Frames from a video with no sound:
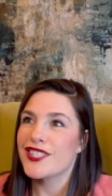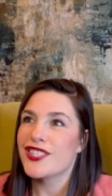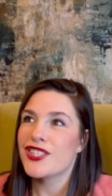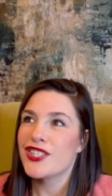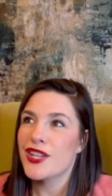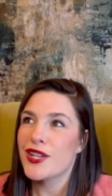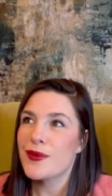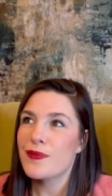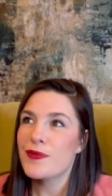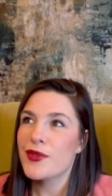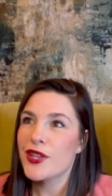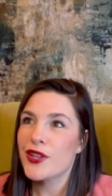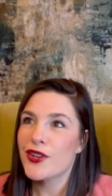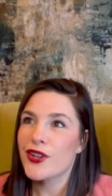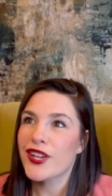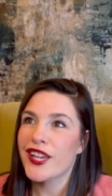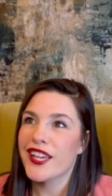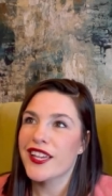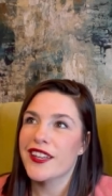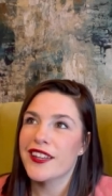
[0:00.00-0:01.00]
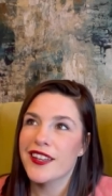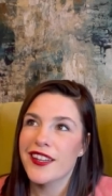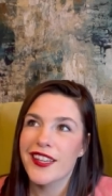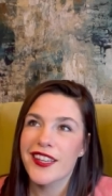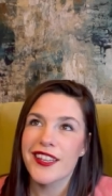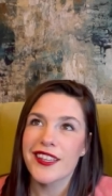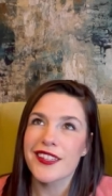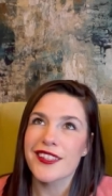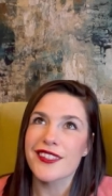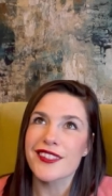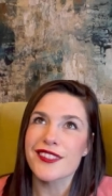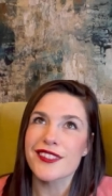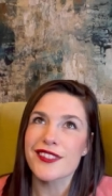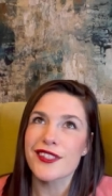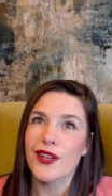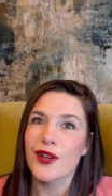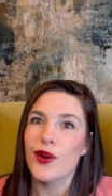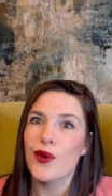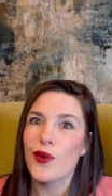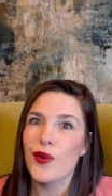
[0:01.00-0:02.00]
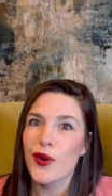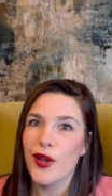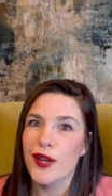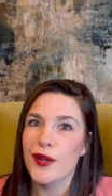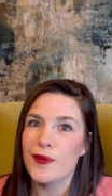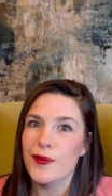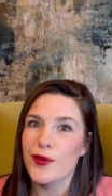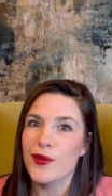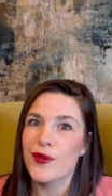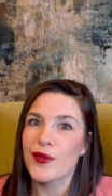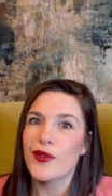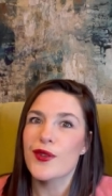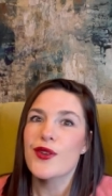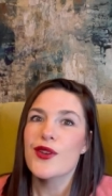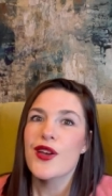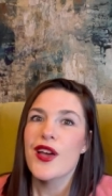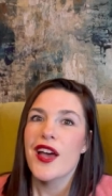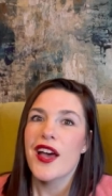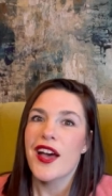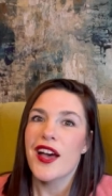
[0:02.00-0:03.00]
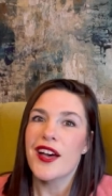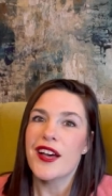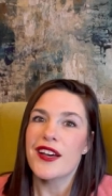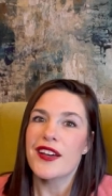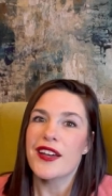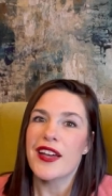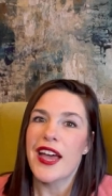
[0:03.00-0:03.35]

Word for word: Jim Peterkin is incredible uh,